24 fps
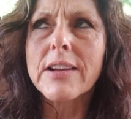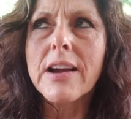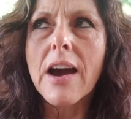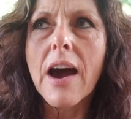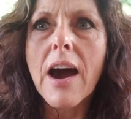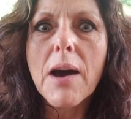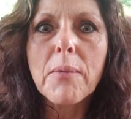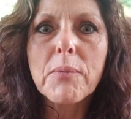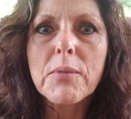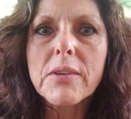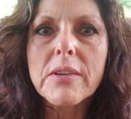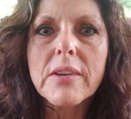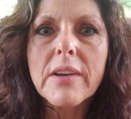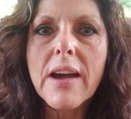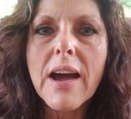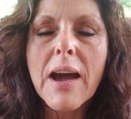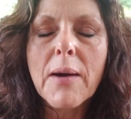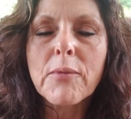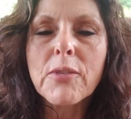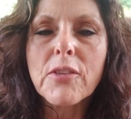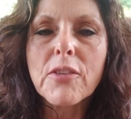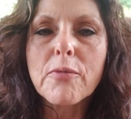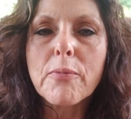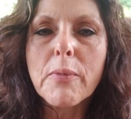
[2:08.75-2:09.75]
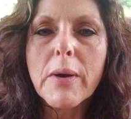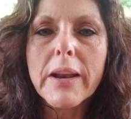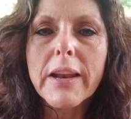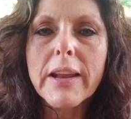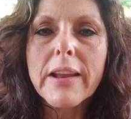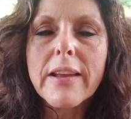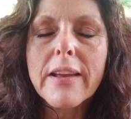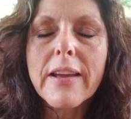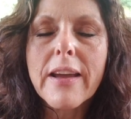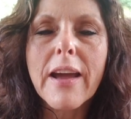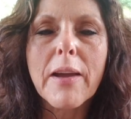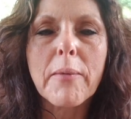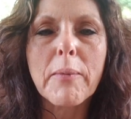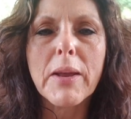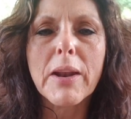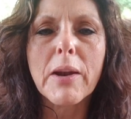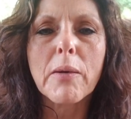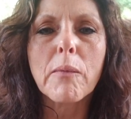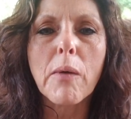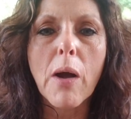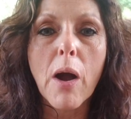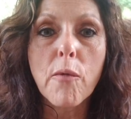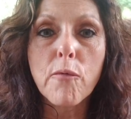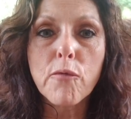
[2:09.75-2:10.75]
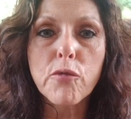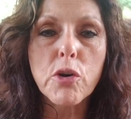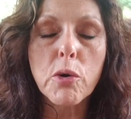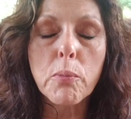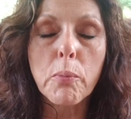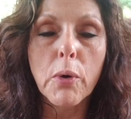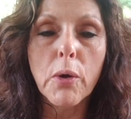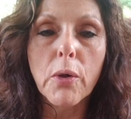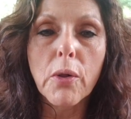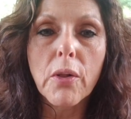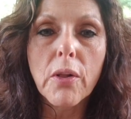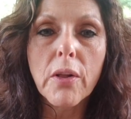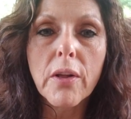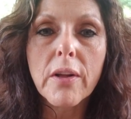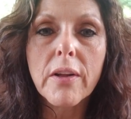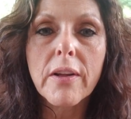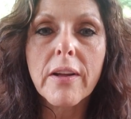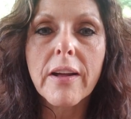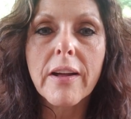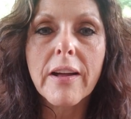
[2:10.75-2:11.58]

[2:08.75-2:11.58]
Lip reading: gobs and gobs of money. I mean, I'm comfortable.